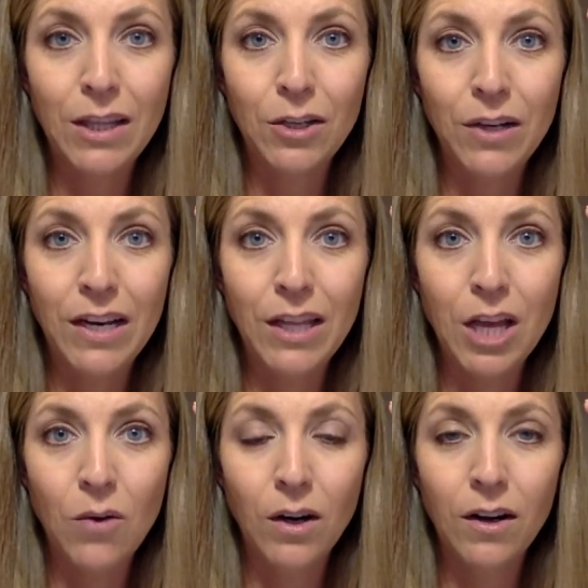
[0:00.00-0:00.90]
learning
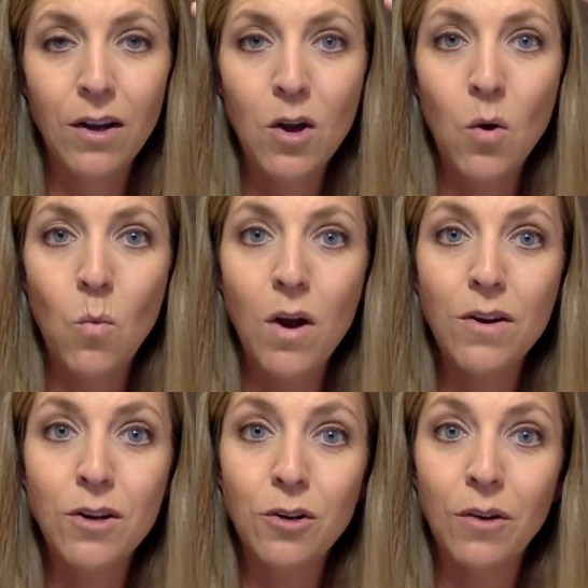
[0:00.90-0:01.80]
lower.
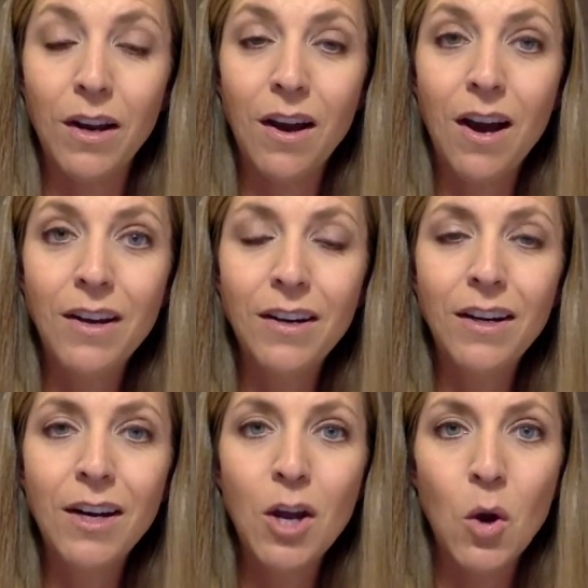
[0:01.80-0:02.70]
1 degree
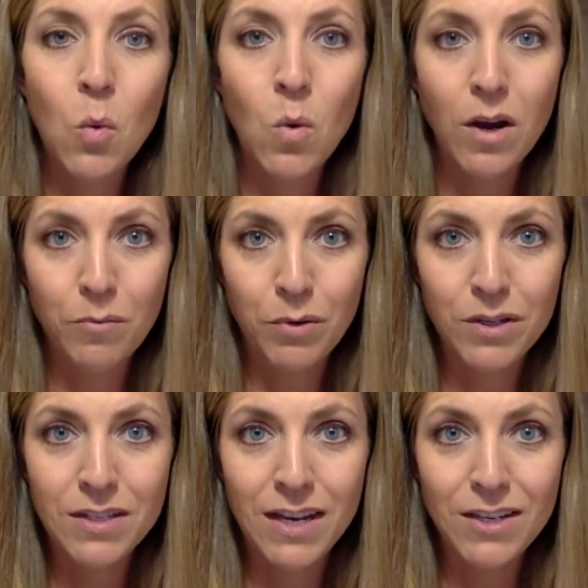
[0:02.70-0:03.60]
hotter,
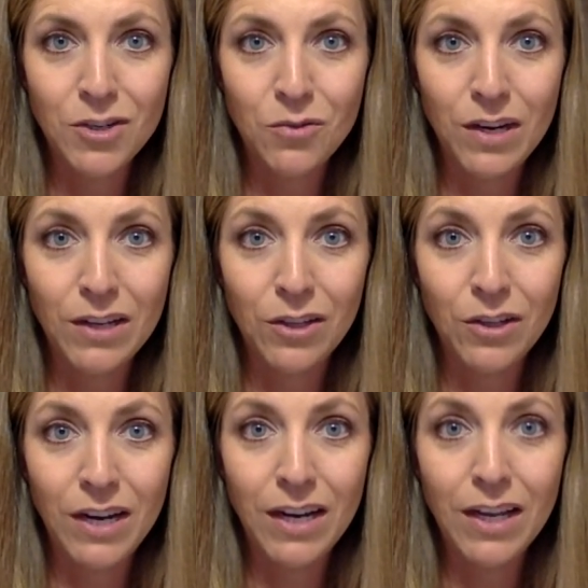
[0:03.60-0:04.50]
1% degree
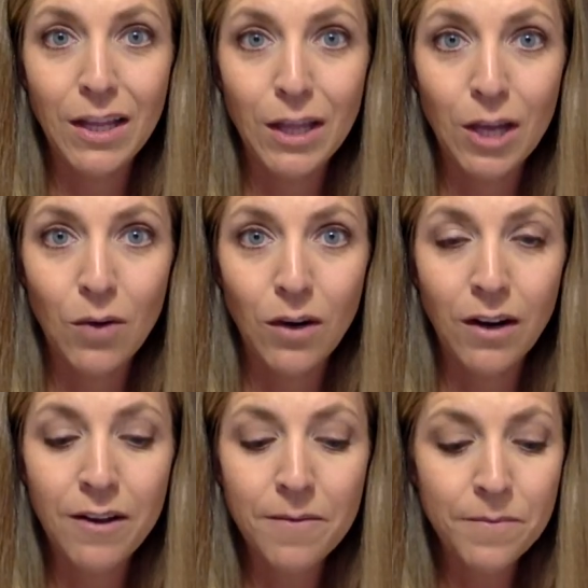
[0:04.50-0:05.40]
learning
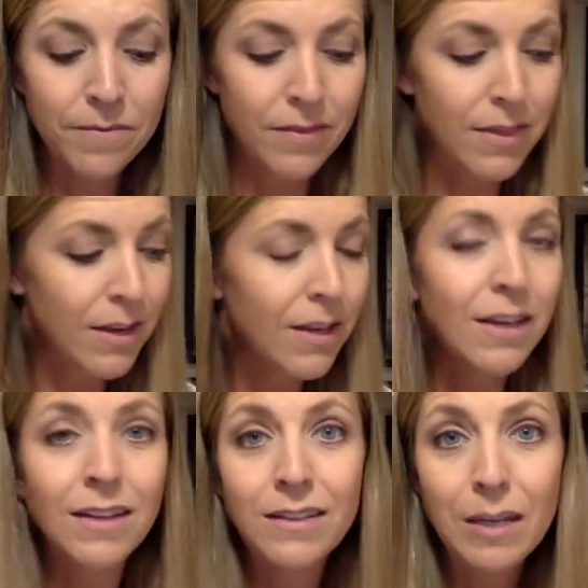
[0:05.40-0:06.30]
lower.
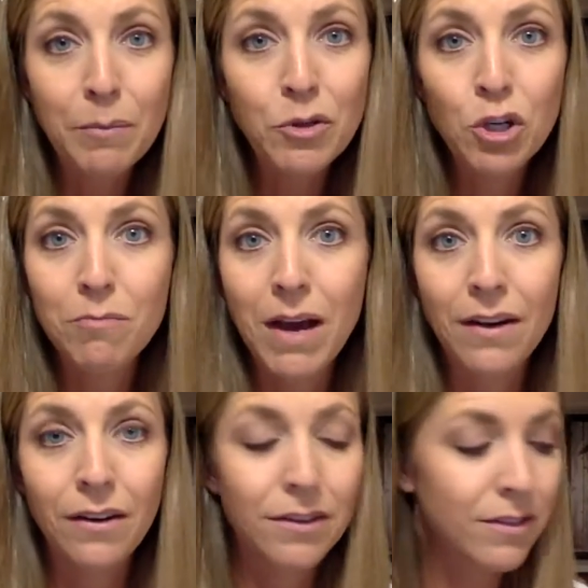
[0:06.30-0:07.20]
Temperature
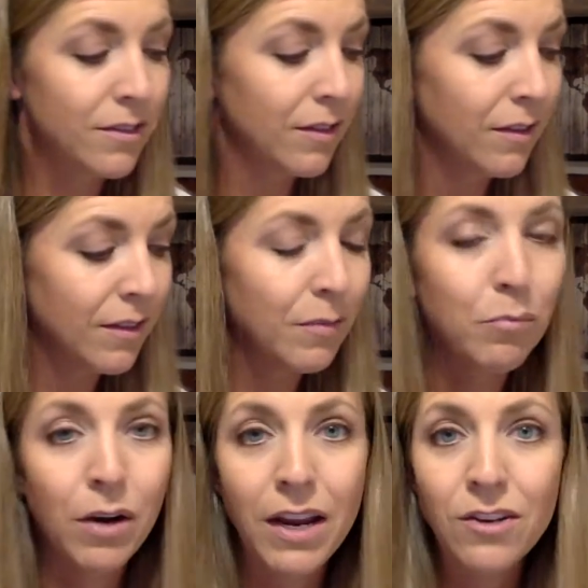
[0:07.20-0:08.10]
matters. The
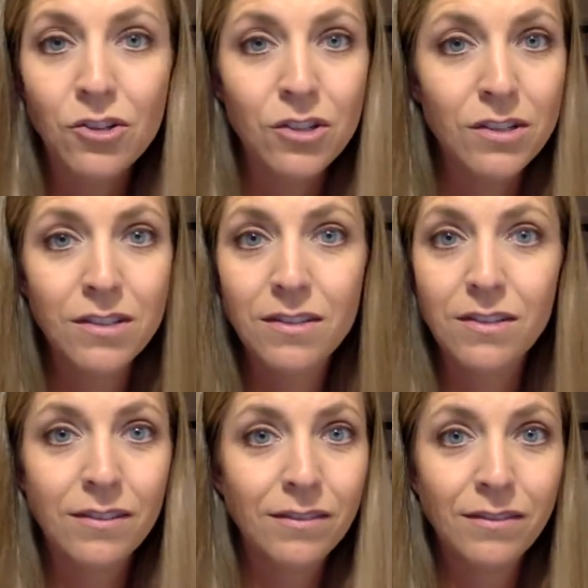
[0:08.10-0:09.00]
brain just...